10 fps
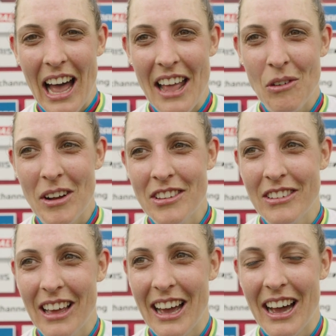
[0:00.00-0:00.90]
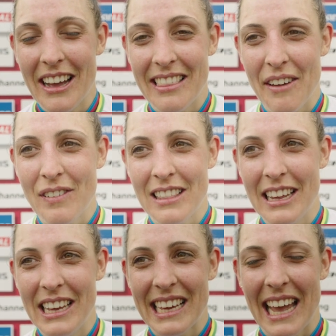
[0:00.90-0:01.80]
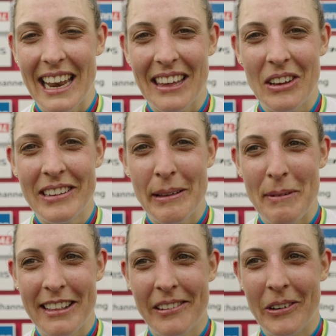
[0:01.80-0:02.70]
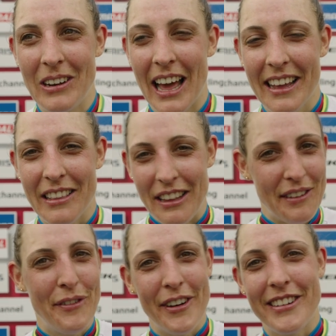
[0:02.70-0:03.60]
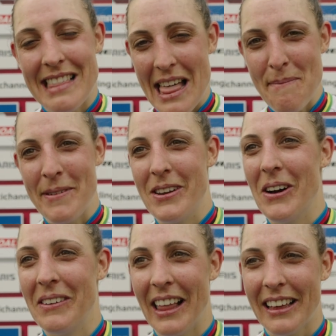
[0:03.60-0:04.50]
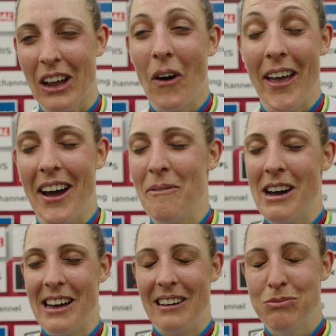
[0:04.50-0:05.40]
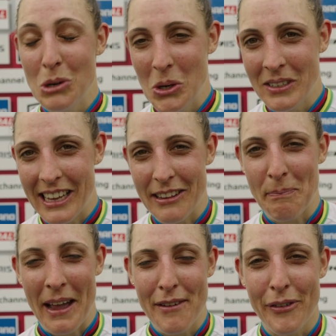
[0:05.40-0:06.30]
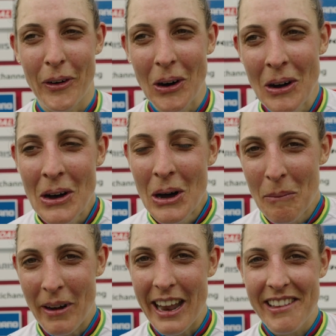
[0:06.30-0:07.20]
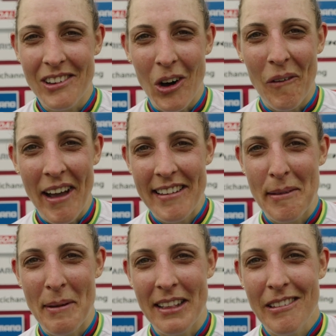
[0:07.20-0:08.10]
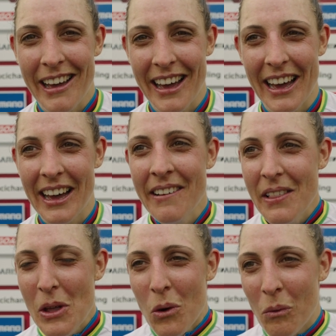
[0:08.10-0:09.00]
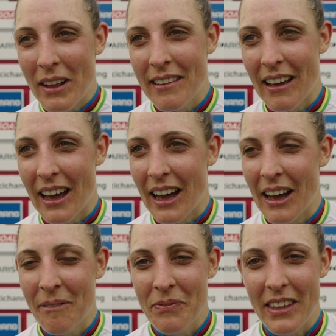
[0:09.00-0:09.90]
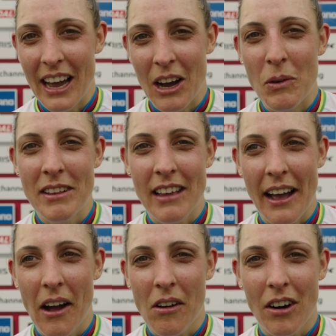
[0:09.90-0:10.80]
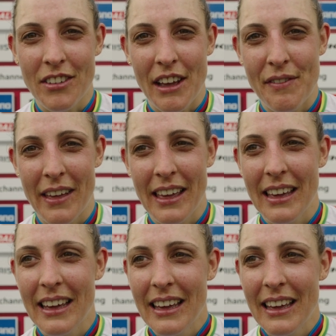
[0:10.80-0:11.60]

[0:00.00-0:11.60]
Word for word: it was uh, definitely getting used a bit to like in the first lap, you know, like oh yeah, but whew, that's painful. But it's always a bit uh, with um, yeah with cyclocross, I think.